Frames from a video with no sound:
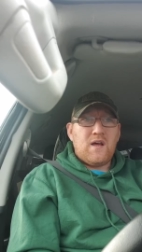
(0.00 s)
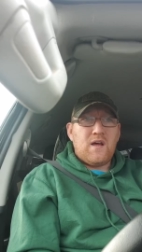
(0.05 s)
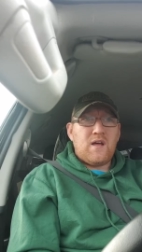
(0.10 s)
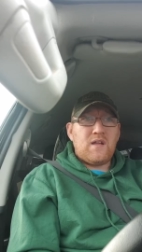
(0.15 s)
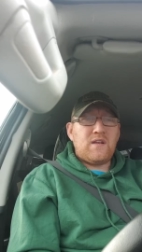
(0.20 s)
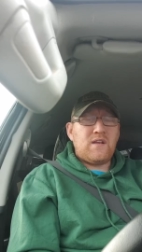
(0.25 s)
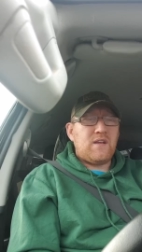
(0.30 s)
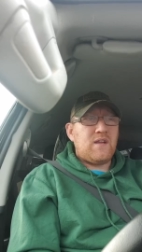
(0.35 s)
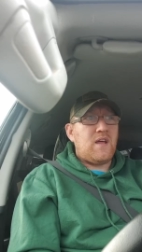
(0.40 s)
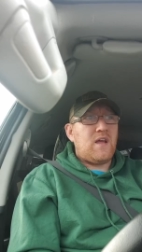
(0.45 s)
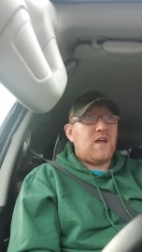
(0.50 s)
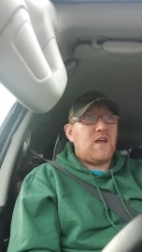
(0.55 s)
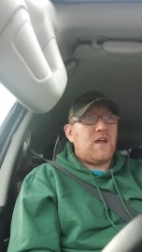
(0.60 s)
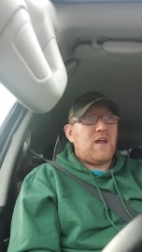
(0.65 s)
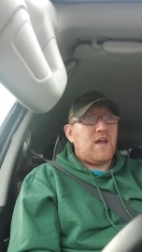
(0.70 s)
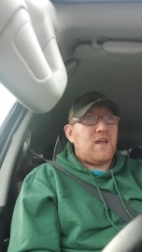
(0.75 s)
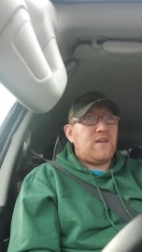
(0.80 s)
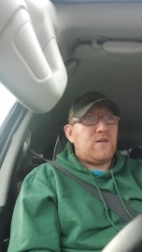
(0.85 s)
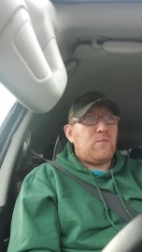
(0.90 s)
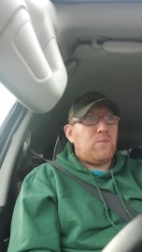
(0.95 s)

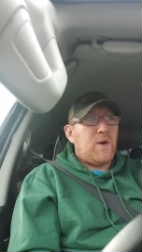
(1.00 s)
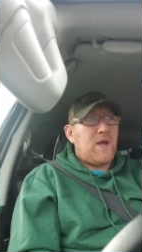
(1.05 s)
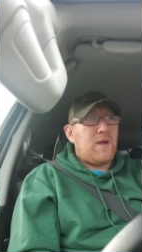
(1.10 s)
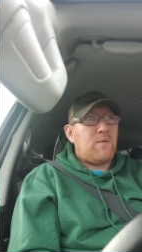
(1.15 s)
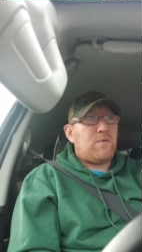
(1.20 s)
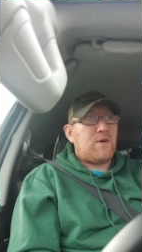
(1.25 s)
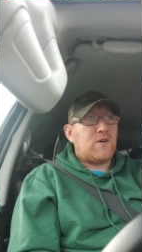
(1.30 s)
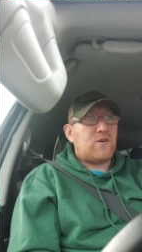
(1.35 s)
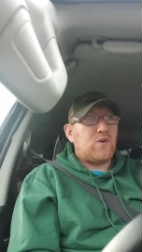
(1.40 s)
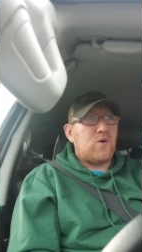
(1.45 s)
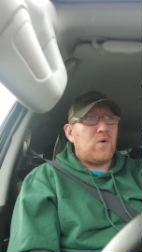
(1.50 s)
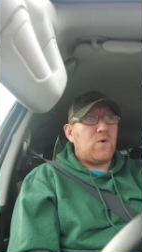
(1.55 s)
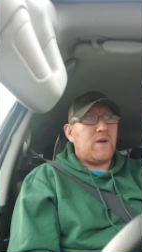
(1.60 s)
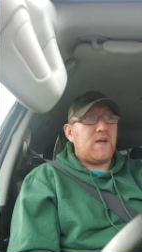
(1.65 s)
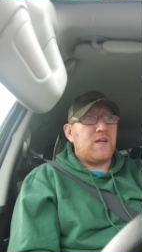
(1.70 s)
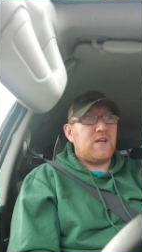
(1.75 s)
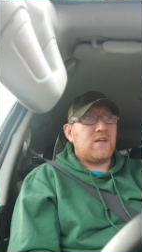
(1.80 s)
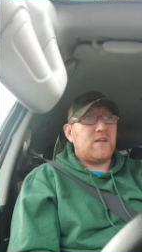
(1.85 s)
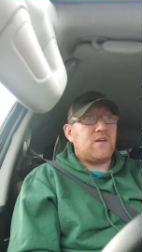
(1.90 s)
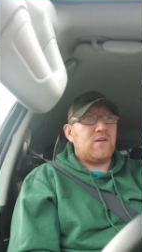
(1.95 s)
And the way we're
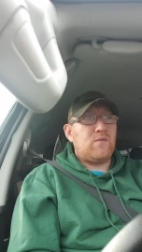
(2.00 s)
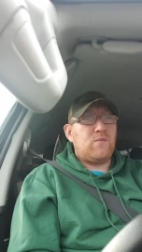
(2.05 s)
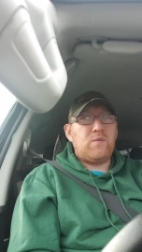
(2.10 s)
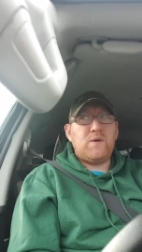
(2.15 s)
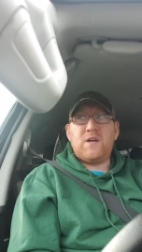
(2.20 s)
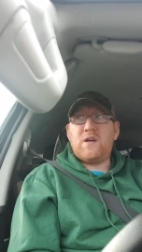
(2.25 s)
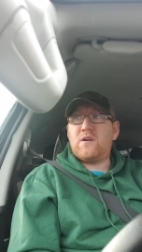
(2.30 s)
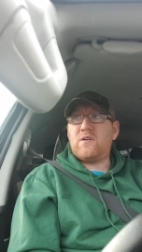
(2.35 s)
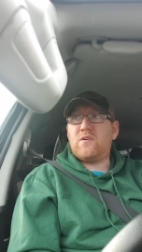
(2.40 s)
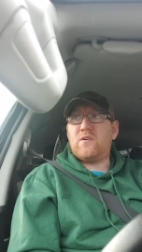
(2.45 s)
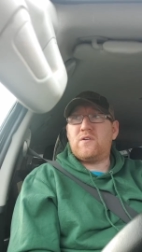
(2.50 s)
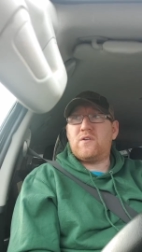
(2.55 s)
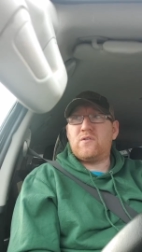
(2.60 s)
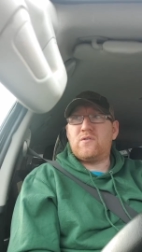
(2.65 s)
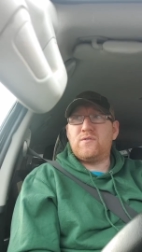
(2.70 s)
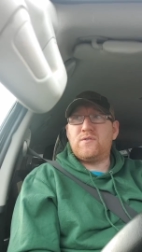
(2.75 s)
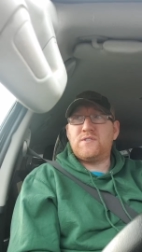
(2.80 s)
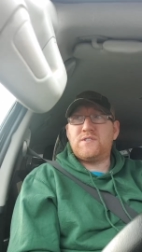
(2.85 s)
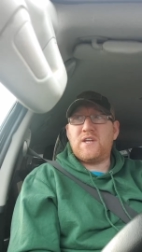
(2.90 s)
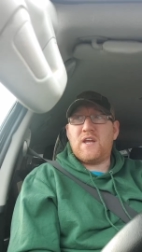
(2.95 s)
going, we are going to
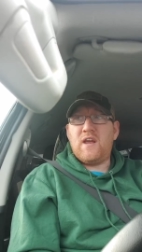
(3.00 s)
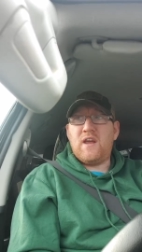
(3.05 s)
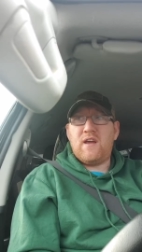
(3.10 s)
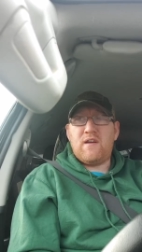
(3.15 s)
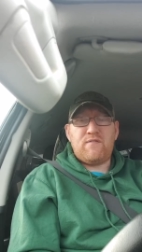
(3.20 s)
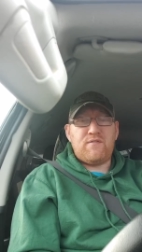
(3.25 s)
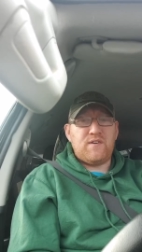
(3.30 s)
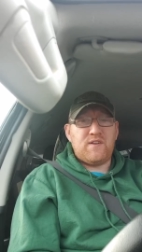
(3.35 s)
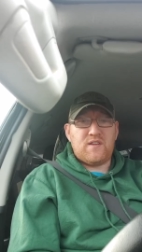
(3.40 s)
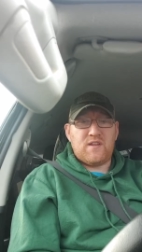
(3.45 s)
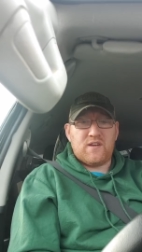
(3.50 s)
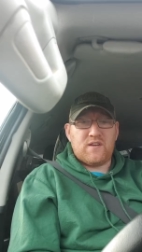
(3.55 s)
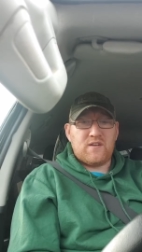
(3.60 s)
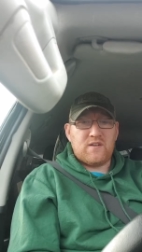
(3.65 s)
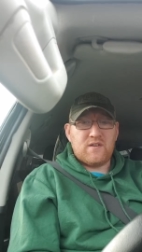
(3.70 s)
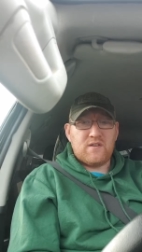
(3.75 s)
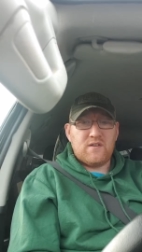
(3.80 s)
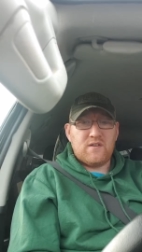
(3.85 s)
lose everything.